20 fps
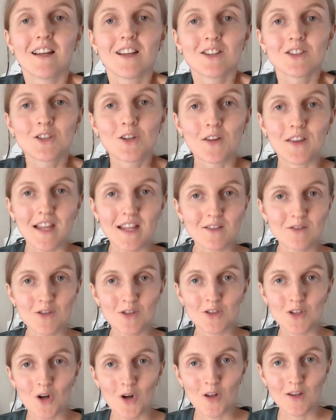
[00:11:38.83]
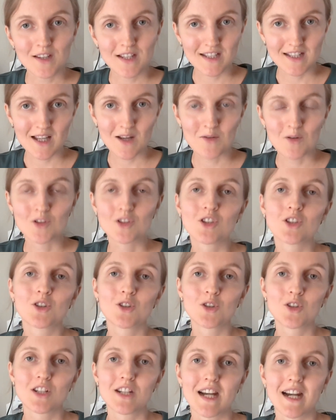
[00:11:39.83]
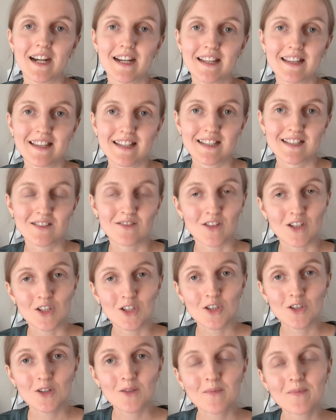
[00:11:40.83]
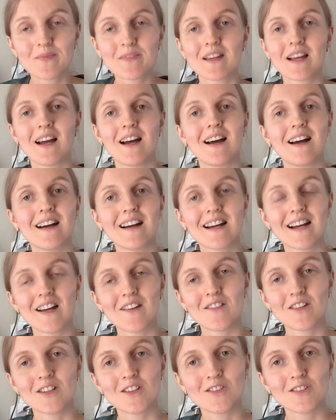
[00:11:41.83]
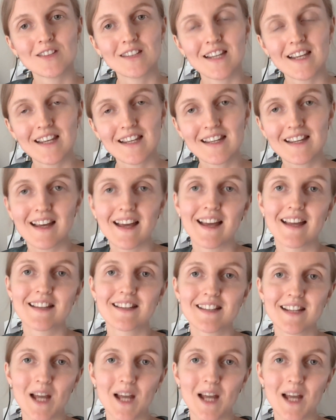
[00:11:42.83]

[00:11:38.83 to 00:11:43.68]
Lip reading: So that was all that I wanted to share in this video. Have a good day and